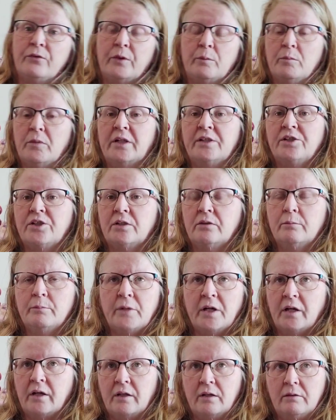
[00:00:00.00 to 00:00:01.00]
fit
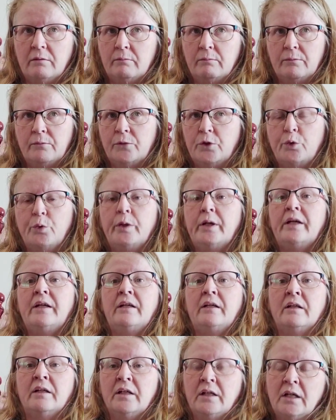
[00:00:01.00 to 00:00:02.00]
my
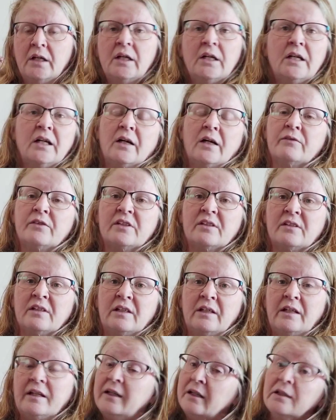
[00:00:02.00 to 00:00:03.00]
Queen of the
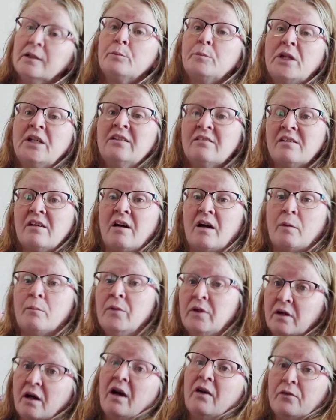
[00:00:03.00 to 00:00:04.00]
Sea. In the
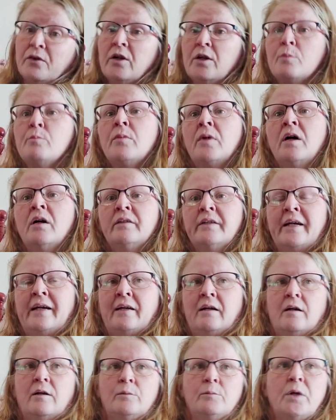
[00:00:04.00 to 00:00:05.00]
meantime, I've got a
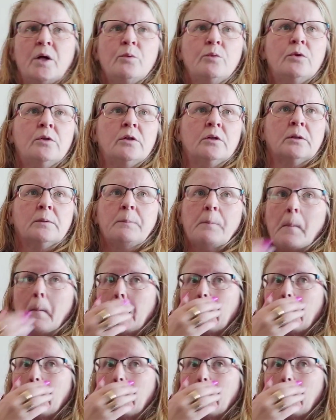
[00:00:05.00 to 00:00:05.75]
Monet on my wall.